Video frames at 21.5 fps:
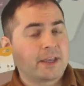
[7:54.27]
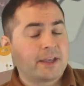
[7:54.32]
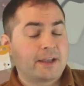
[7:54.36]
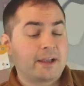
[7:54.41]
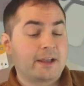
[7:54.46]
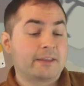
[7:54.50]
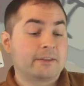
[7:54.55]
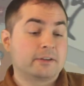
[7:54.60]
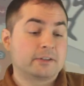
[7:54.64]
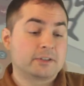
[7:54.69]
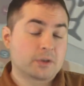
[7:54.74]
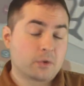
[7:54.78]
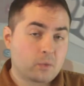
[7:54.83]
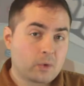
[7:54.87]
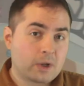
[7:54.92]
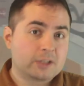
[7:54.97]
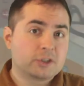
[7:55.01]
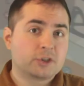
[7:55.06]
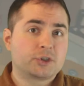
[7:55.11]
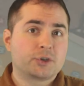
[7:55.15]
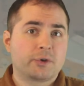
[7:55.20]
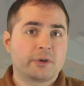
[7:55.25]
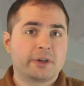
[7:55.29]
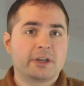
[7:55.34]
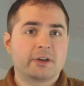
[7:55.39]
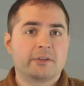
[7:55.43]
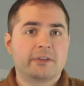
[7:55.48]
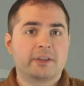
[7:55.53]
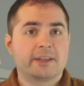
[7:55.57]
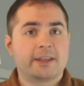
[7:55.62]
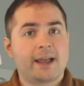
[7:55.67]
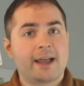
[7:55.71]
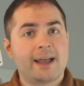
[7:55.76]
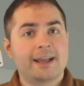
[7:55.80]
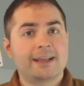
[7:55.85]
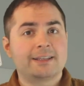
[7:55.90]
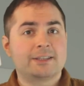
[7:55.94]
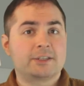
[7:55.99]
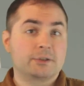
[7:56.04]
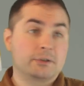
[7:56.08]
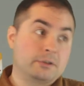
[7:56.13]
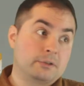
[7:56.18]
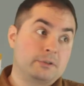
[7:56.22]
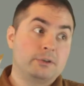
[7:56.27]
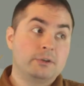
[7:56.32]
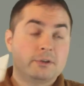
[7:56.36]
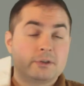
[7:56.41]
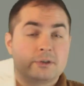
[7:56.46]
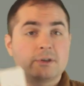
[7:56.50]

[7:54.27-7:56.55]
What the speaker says: and there's a 1 showing on the die, so you